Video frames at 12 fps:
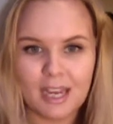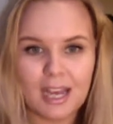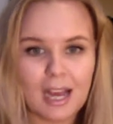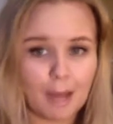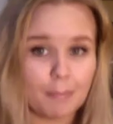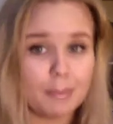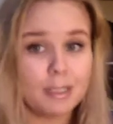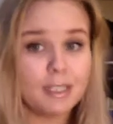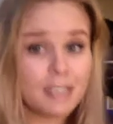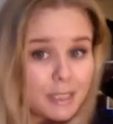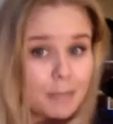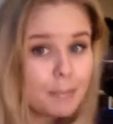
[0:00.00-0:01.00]
a
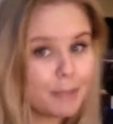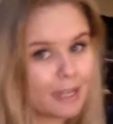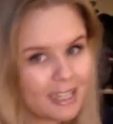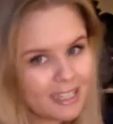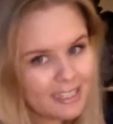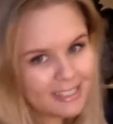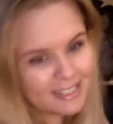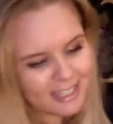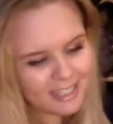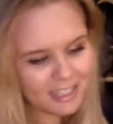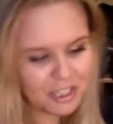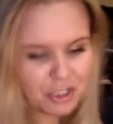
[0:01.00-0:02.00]
little
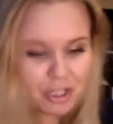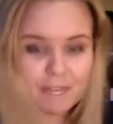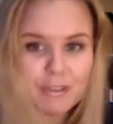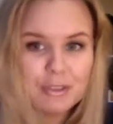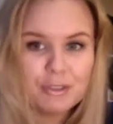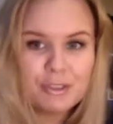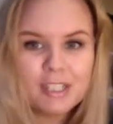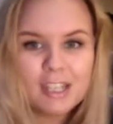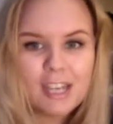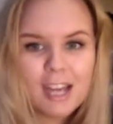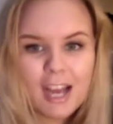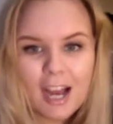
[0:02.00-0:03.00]
bit dishevelled
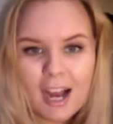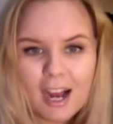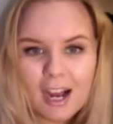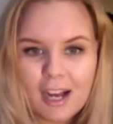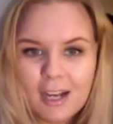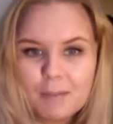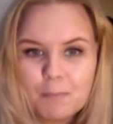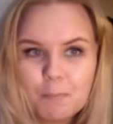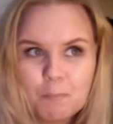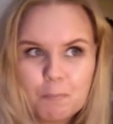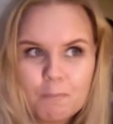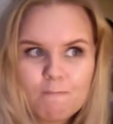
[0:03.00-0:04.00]

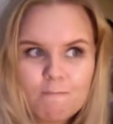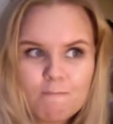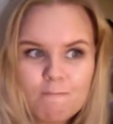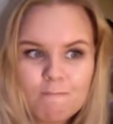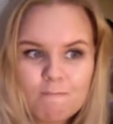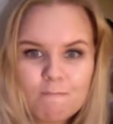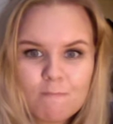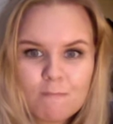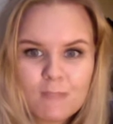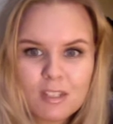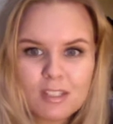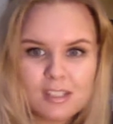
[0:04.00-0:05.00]

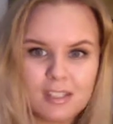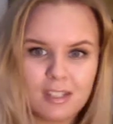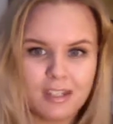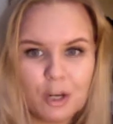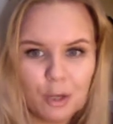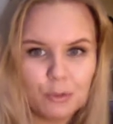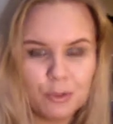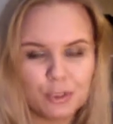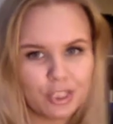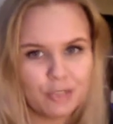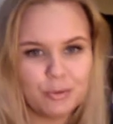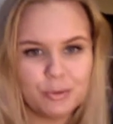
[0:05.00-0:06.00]
because it's like a whole new
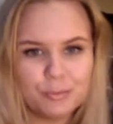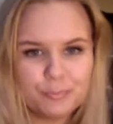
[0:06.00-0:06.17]
schedule.